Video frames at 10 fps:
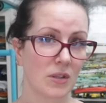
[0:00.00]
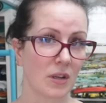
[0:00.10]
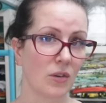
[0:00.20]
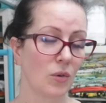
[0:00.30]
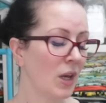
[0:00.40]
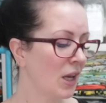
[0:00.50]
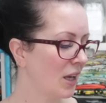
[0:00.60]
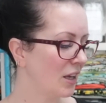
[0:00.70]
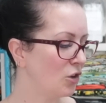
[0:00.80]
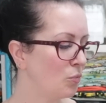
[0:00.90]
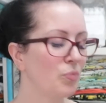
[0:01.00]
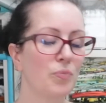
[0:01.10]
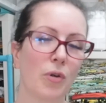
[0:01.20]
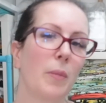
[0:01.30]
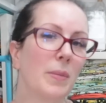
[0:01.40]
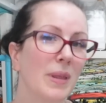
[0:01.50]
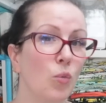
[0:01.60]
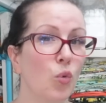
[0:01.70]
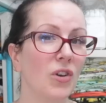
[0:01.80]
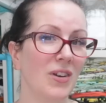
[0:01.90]
So you probably
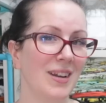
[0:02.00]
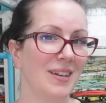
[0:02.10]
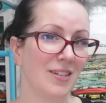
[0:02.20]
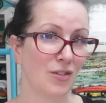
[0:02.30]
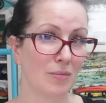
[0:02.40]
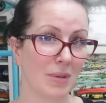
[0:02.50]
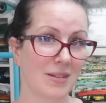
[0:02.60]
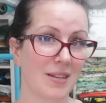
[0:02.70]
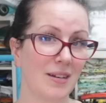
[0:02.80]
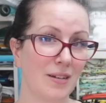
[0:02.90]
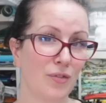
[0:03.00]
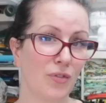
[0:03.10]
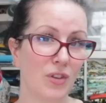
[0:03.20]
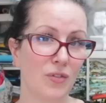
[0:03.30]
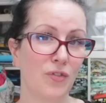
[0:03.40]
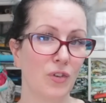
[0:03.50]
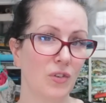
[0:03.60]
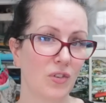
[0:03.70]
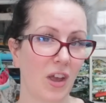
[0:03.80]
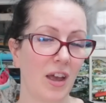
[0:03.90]
wouldn't need to do a muslin for the full
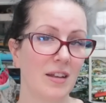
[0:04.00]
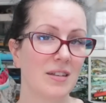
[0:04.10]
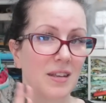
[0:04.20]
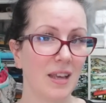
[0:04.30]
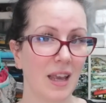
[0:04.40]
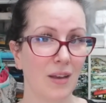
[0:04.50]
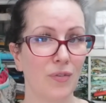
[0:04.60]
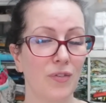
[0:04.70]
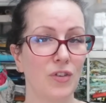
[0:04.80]
skirt if